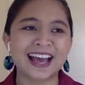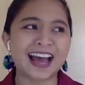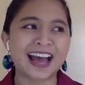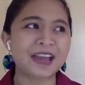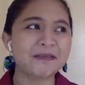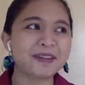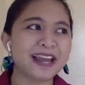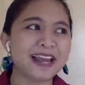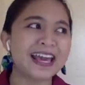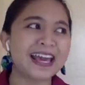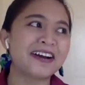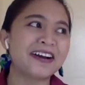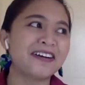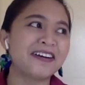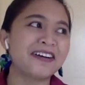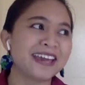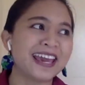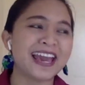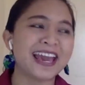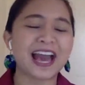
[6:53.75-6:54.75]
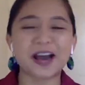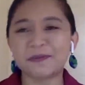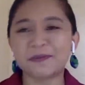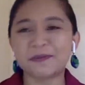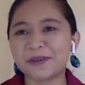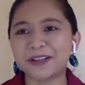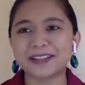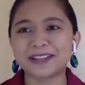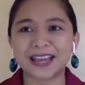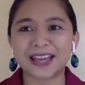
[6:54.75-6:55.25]
I'm like, okay, how
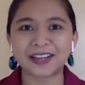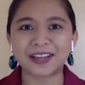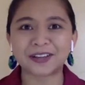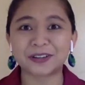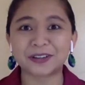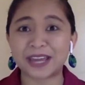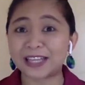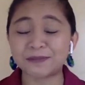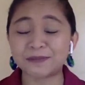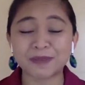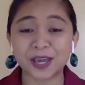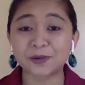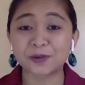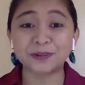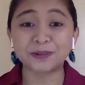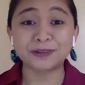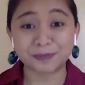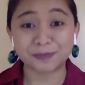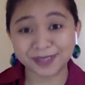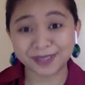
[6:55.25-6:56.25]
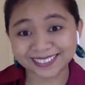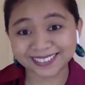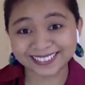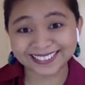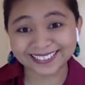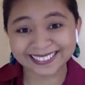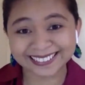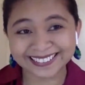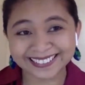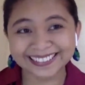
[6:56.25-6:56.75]
about I create my own beer?